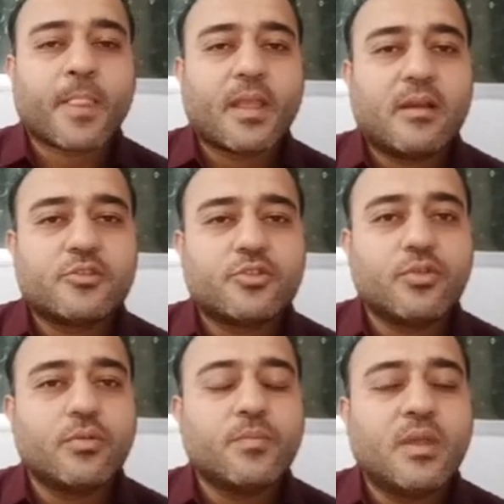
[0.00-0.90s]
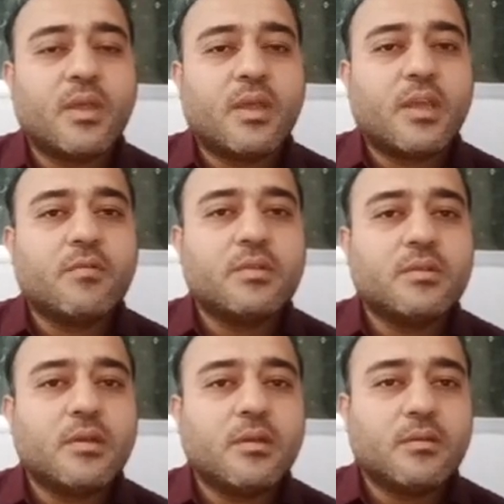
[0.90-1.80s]
So even
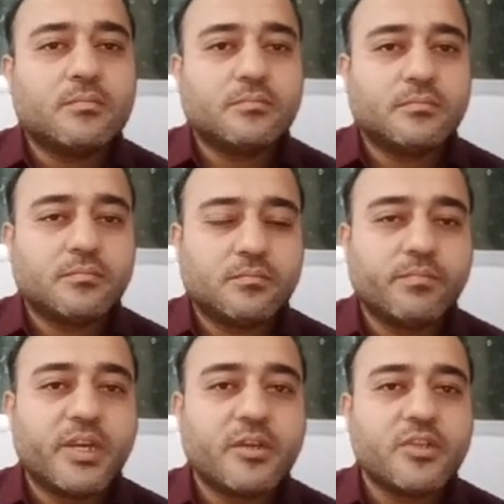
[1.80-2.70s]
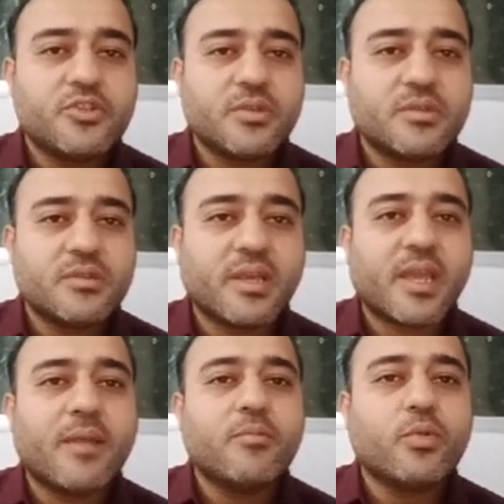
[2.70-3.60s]
the Britishers they came
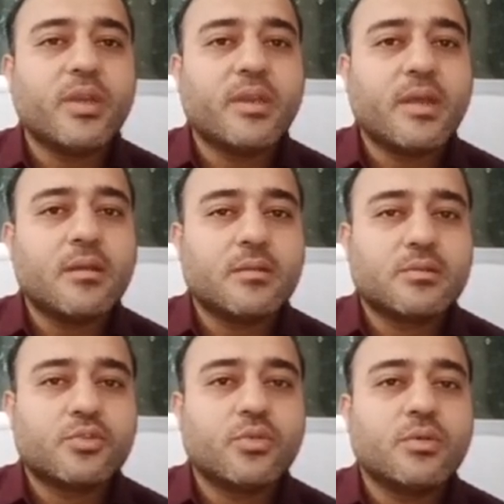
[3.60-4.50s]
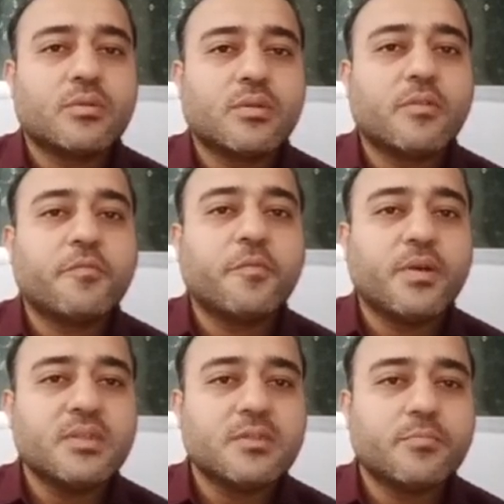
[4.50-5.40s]
to India. So the
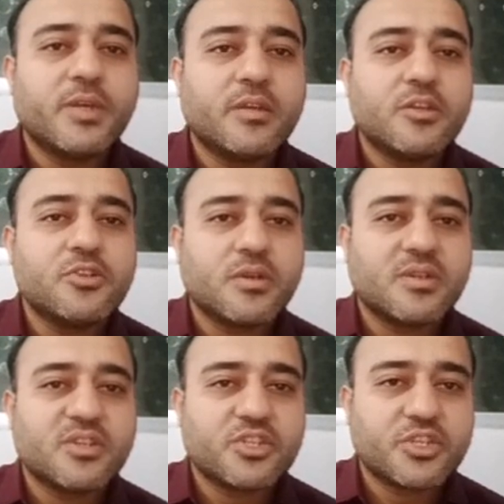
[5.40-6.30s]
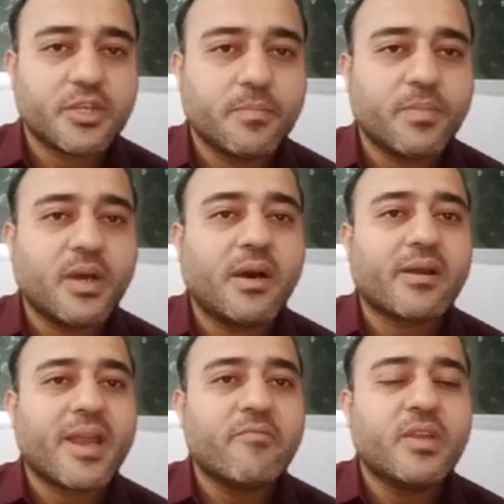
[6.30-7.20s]
first British ship
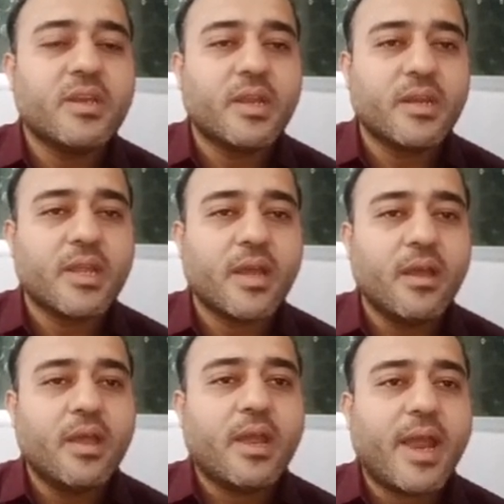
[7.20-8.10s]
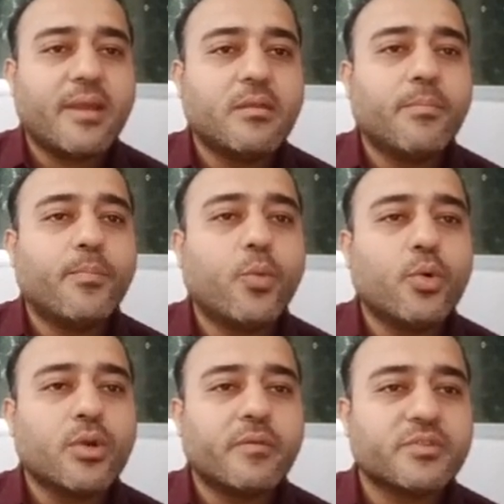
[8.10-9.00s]
arrived in India at the port
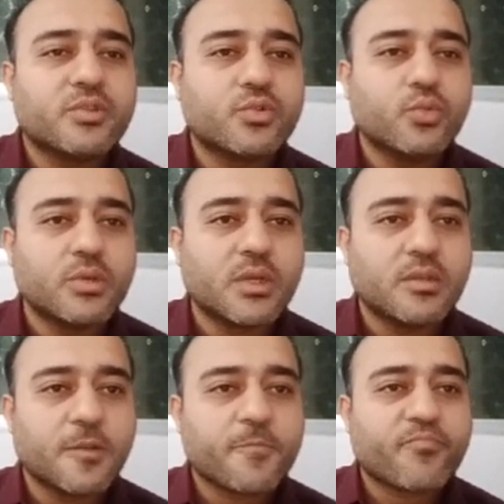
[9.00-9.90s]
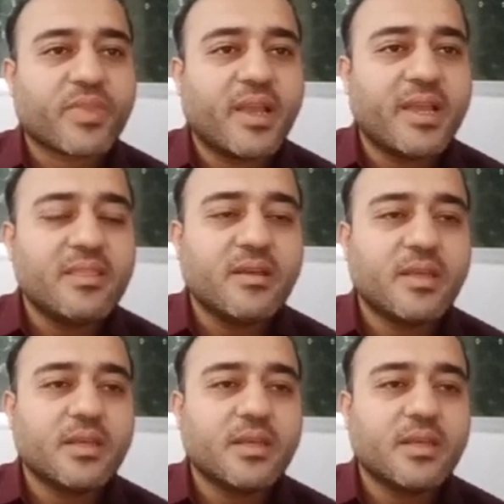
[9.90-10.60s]
of Surat in the year